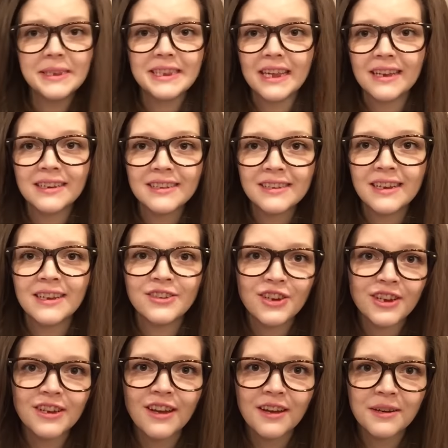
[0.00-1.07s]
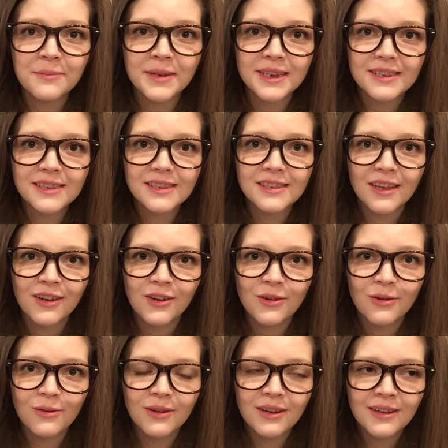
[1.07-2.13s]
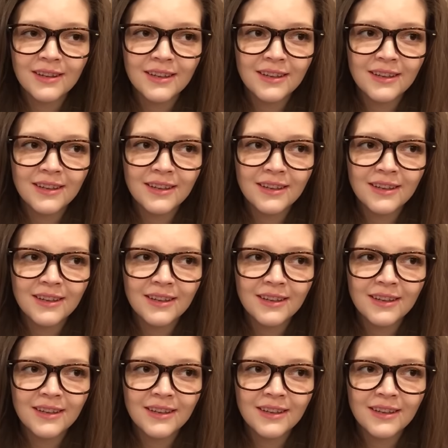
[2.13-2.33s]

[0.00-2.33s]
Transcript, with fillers: is Anastasia Anonymous. So